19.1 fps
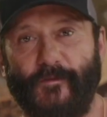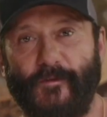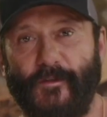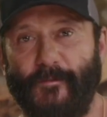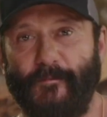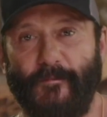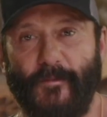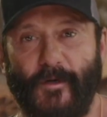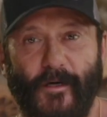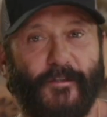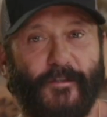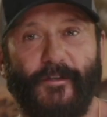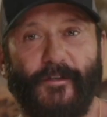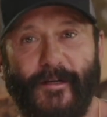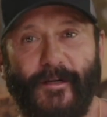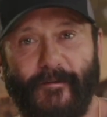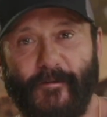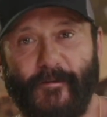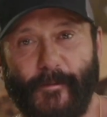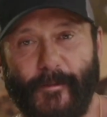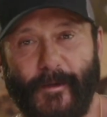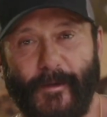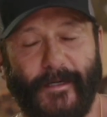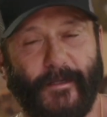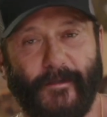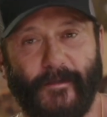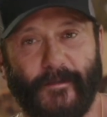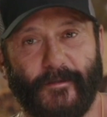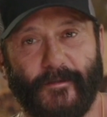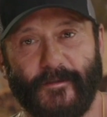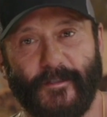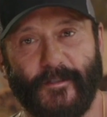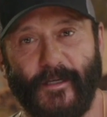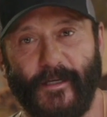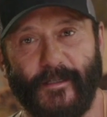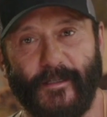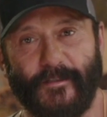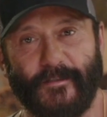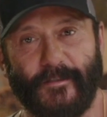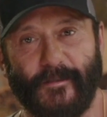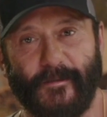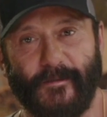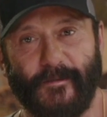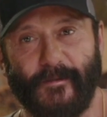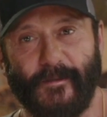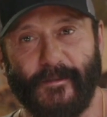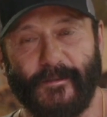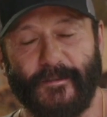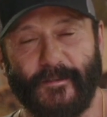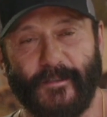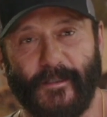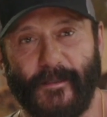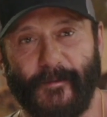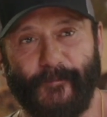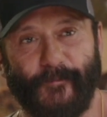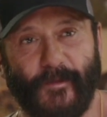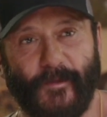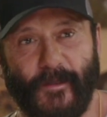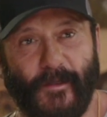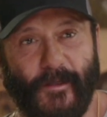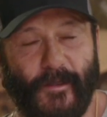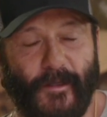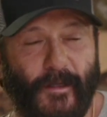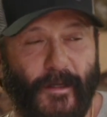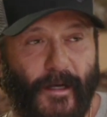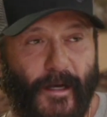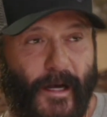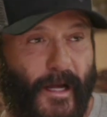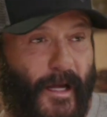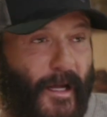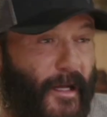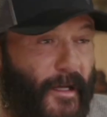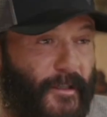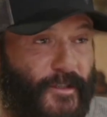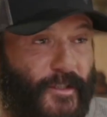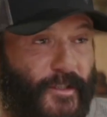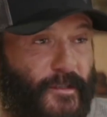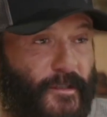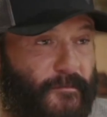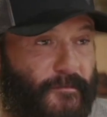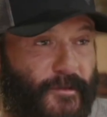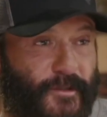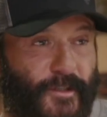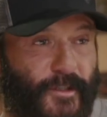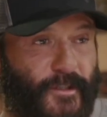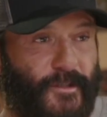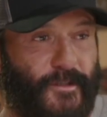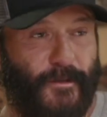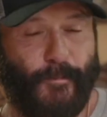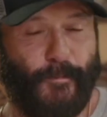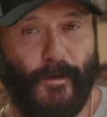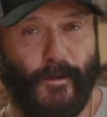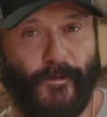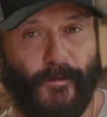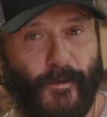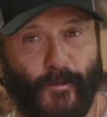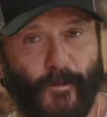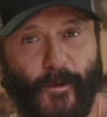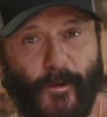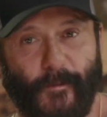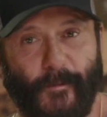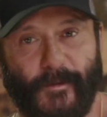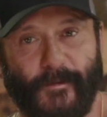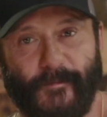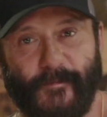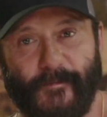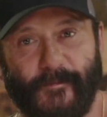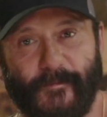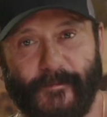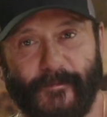of the mother to everybody on set. So it's she's the perfect woman.